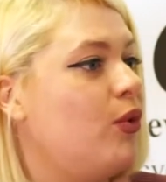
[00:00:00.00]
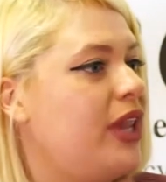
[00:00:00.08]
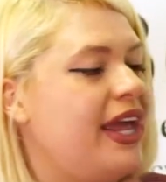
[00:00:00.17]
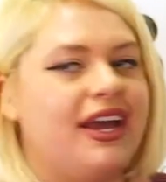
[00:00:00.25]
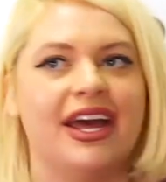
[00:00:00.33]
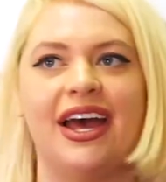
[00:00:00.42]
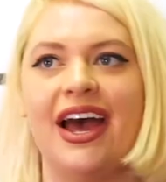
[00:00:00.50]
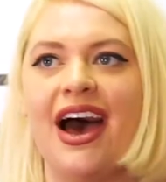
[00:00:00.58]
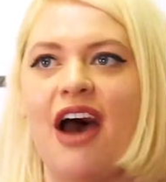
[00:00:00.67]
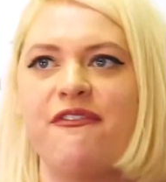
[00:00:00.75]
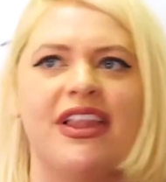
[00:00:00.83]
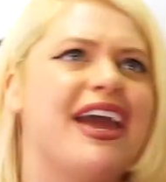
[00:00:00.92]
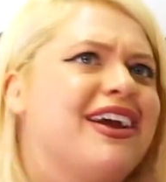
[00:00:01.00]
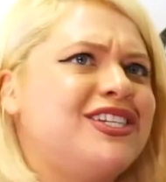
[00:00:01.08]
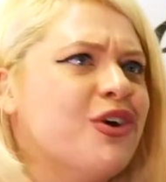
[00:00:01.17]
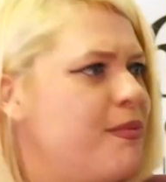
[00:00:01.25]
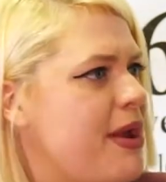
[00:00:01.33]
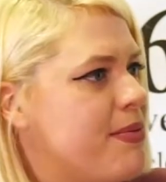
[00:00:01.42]
Like, I feel like
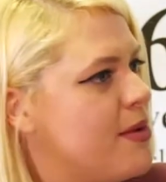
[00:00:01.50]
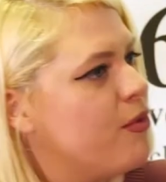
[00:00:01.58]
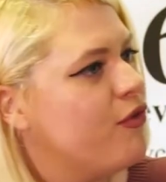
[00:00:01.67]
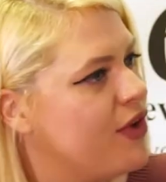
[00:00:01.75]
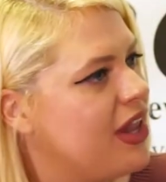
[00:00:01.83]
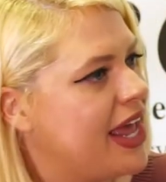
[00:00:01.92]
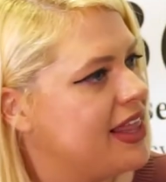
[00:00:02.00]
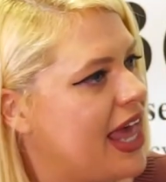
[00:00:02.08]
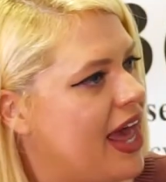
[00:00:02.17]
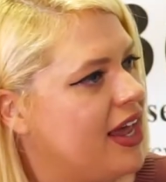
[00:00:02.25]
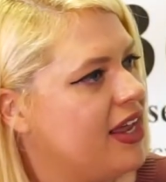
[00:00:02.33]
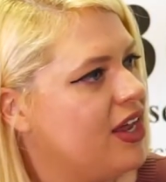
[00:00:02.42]
so many people feel like that.